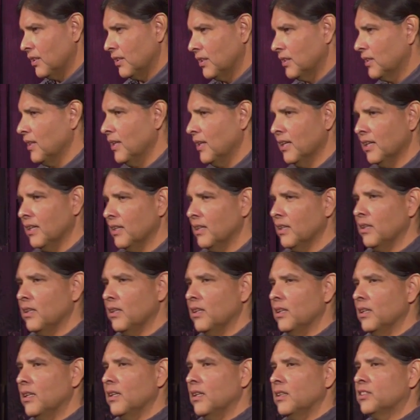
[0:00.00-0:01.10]
the
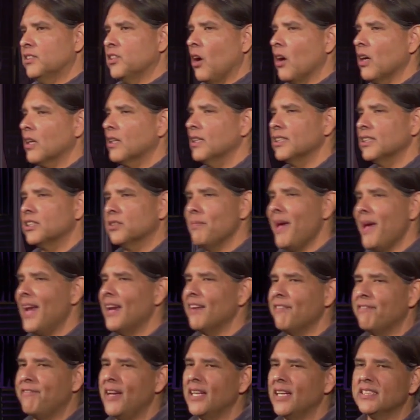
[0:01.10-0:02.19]
darkness
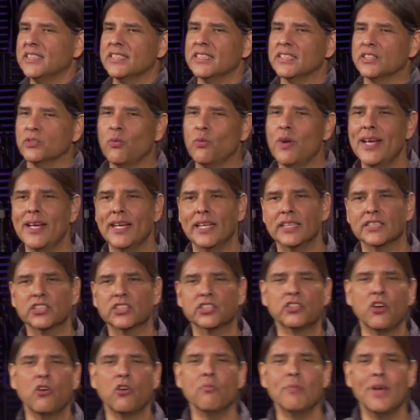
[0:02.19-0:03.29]
manifests its way in
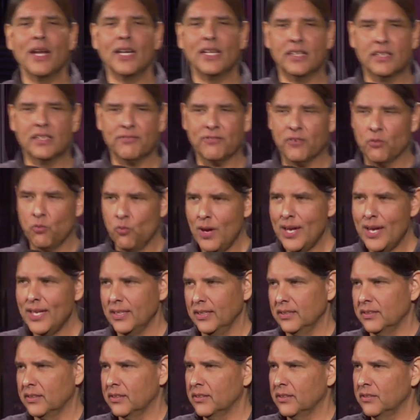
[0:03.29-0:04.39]
so many different
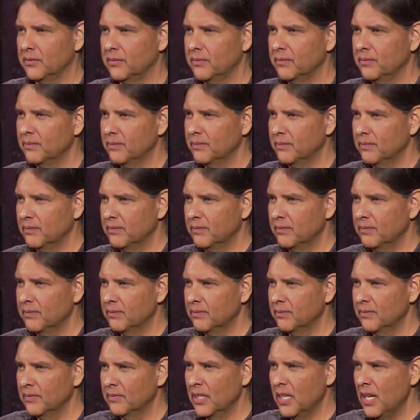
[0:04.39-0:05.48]
ways.
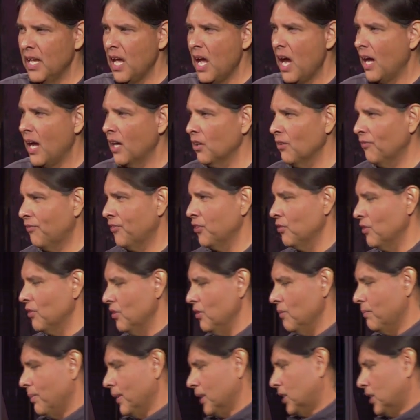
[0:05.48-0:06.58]
I don't know if you
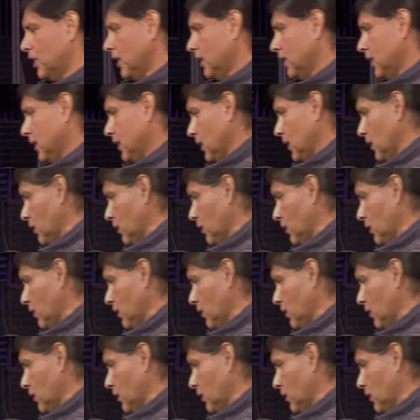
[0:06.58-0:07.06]
knew, but just